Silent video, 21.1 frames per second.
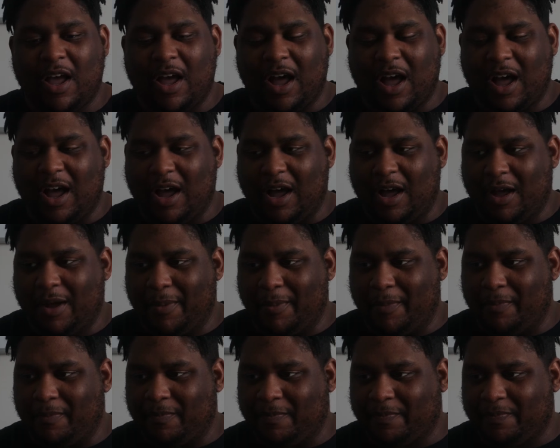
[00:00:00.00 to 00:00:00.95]

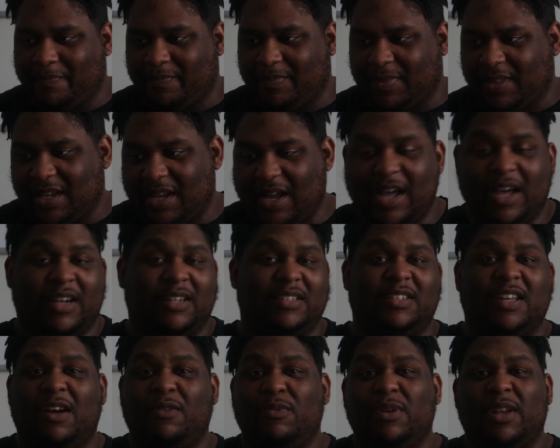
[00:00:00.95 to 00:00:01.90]

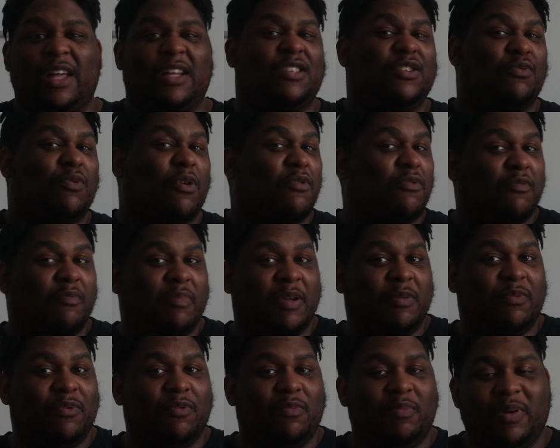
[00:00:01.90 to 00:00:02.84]
Honestly, I would like to work with
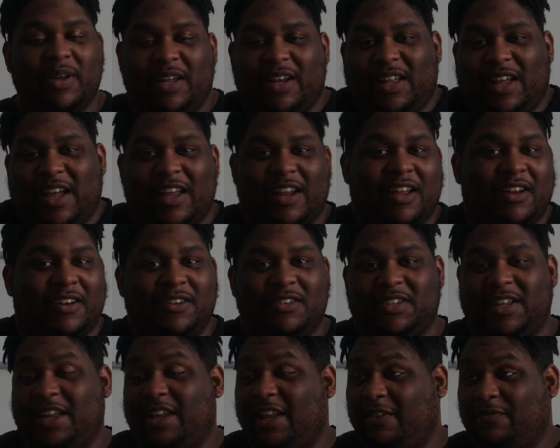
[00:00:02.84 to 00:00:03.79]
people, but I
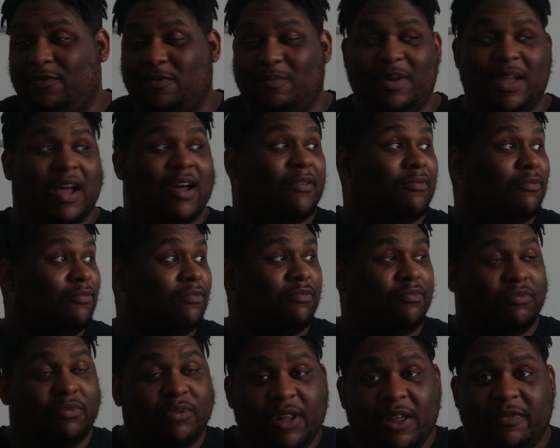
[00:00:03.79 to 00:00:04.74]
understand, like, for me, I
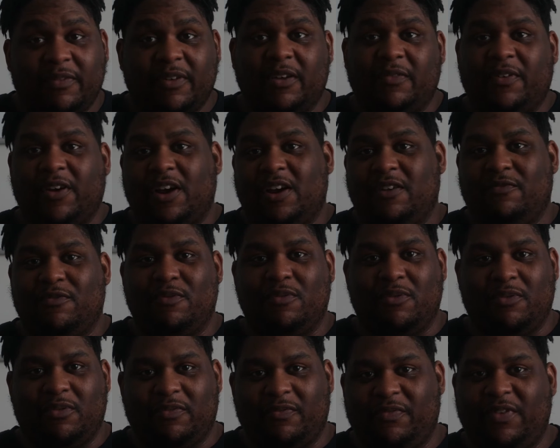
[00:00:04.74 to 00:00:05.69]
live in a very,
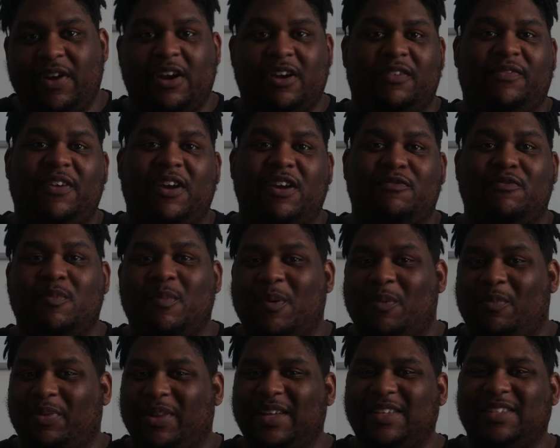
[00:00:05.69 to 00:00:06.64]
very, very
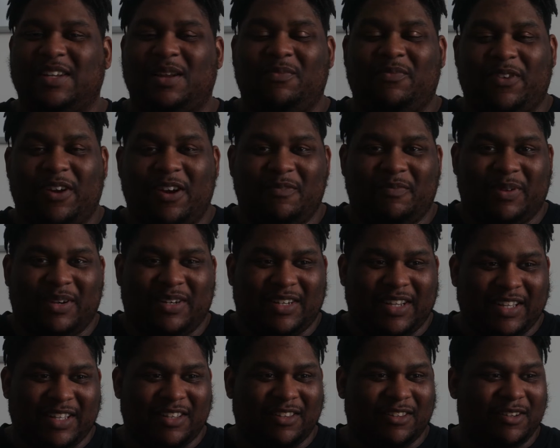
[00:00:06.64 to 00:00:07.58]
remote place, and I'm very
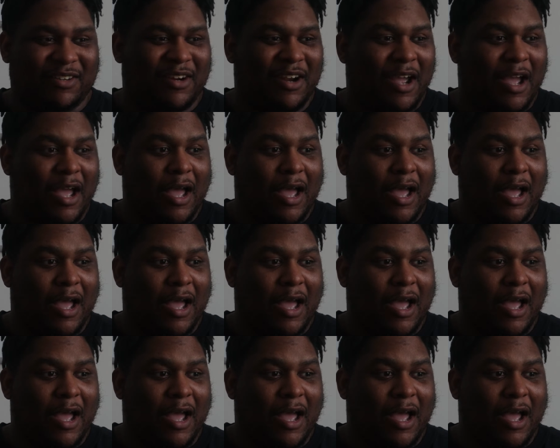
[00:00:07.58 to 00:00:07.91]
particular,